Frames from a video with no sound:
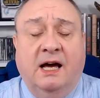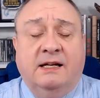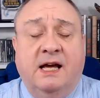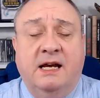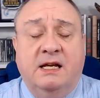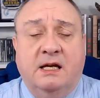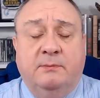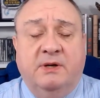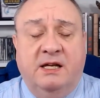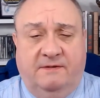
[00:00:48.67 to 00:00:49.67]
at
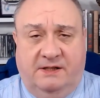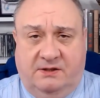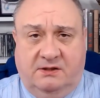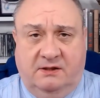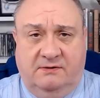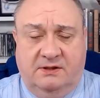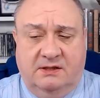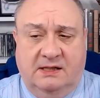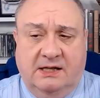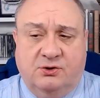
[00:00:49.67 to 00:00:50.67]
ADM Investor Services
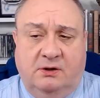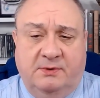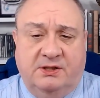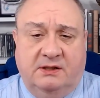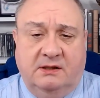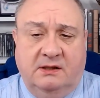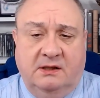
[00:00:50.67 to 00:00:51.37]
International Limited,